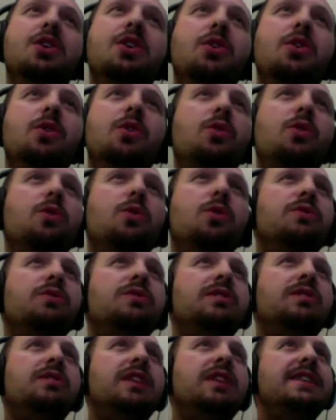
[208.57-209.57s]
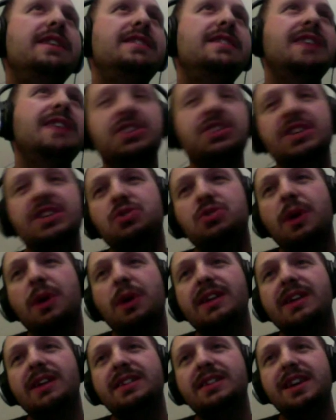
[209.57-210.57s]
So they
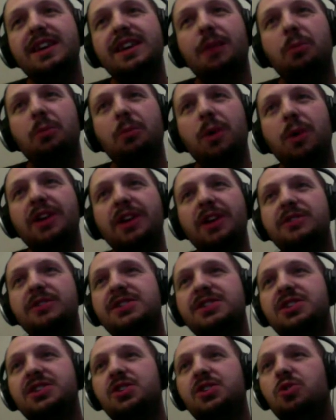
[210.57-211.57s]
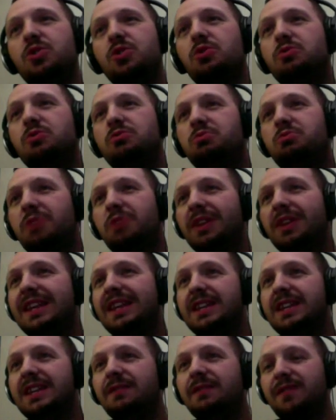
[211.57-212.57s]
essentially traded Dion Waiters, who
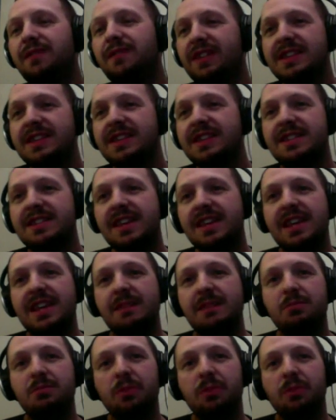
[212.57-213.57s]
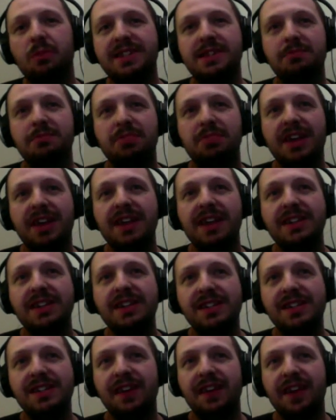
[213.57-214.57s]
really didn't fit this team, wasn't playing
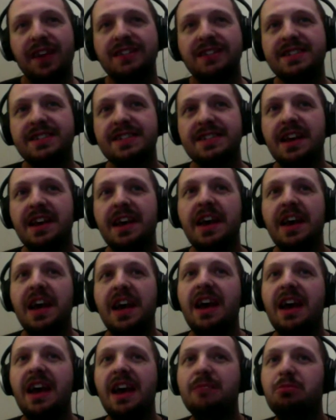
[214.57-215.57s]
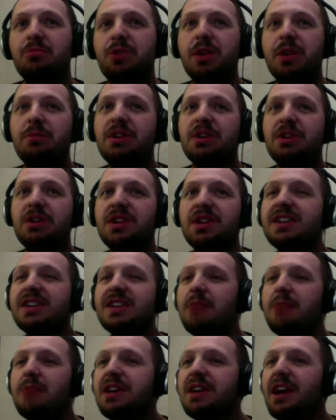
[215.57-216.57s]
defense, and pretty much every
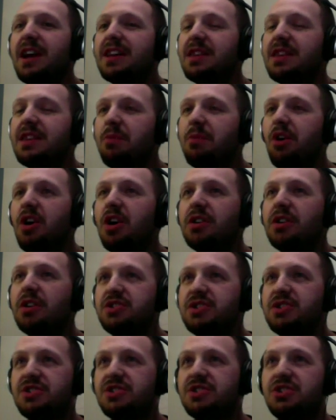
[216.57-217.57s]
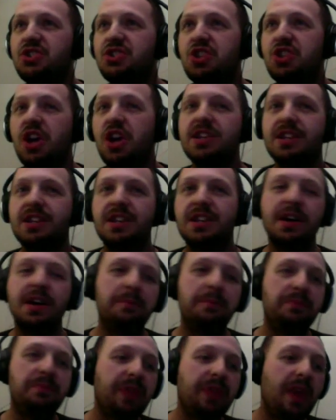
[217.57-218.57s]
time he got the ball, just chucked it up.